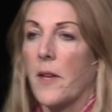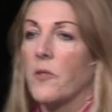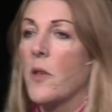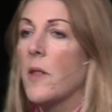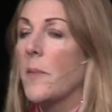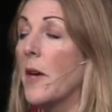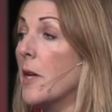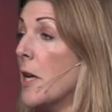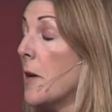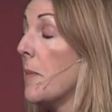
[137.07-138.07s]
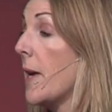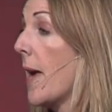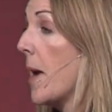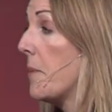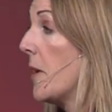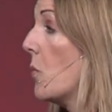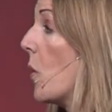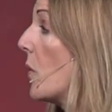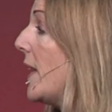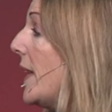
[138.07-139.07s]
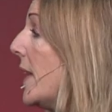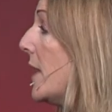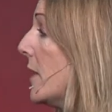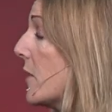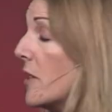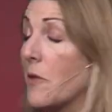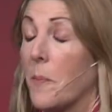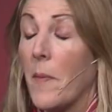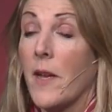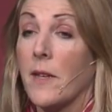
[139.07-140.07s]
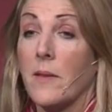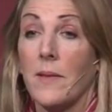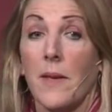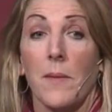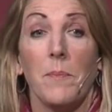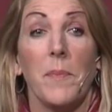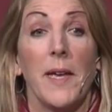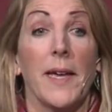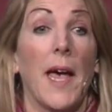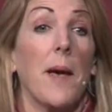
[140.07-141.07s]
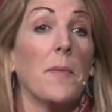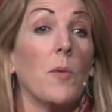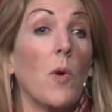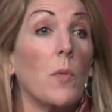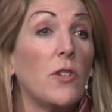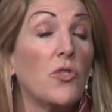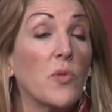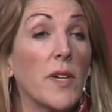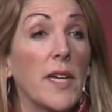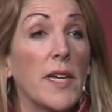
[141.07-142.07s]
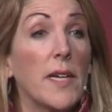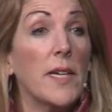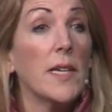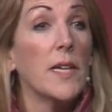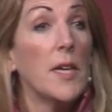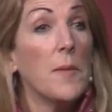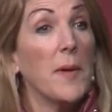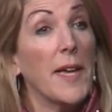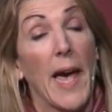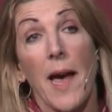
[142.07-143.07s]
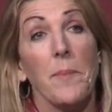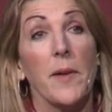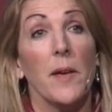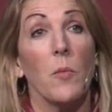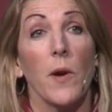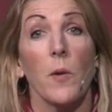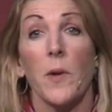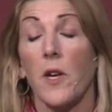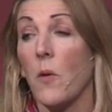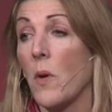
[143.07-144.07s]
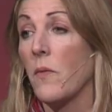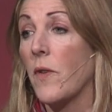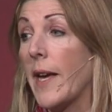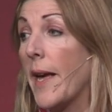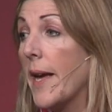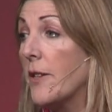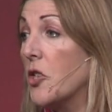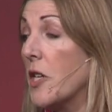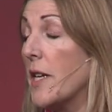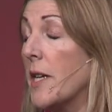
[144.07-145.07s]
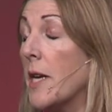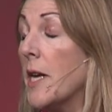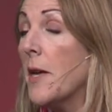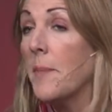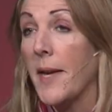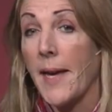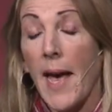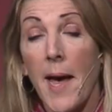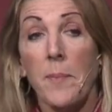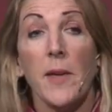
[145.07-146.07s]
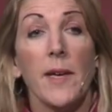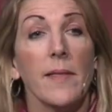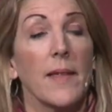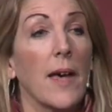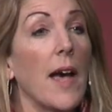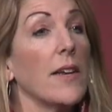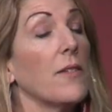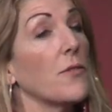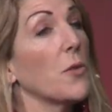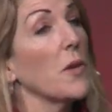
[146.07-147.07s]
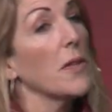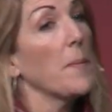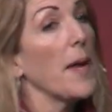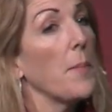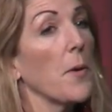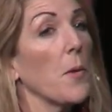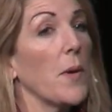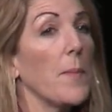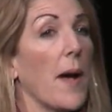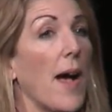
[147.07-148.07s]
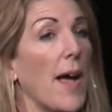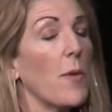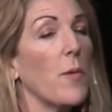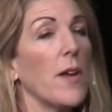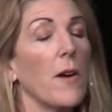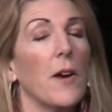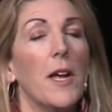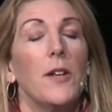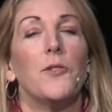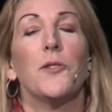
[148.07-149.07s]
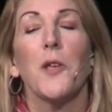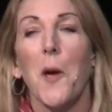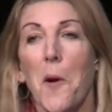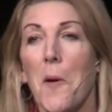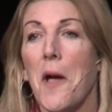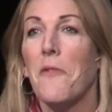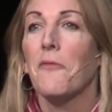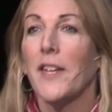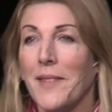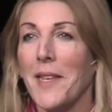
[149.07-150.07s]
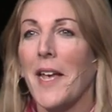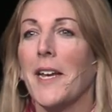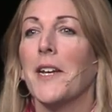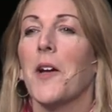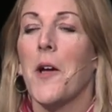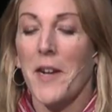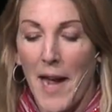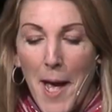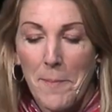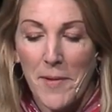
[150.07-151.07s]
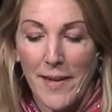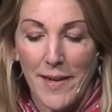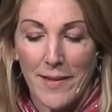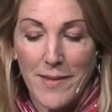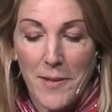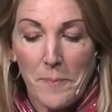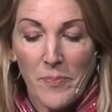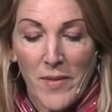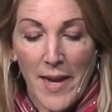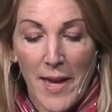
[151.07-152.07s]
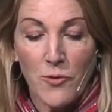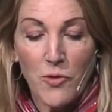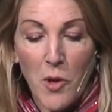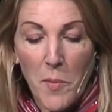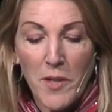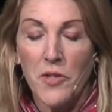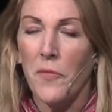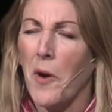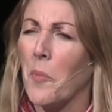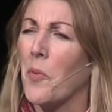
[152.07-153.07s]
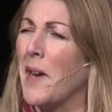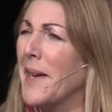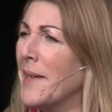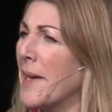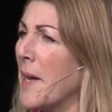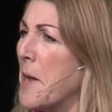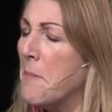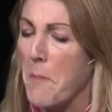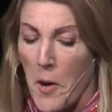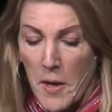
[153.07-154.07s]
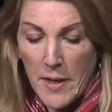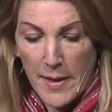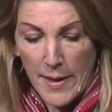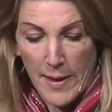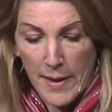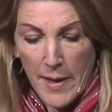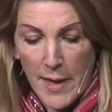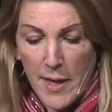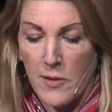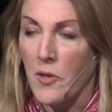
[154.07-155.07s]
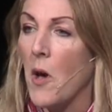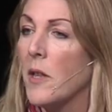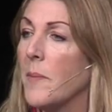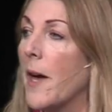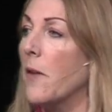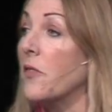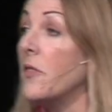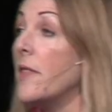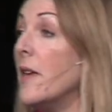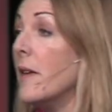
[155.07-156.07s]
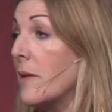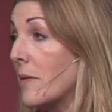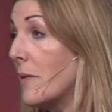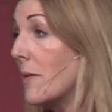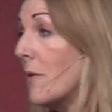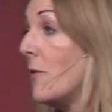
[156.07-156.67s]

It's all about being happy in what we eat. It's, it's in being happy in what we drink, being happy in where we go on vacation, being happy in the kind of toilet paper we buy. We are so fixated on happiness and so much of our branding and marketing is all about this.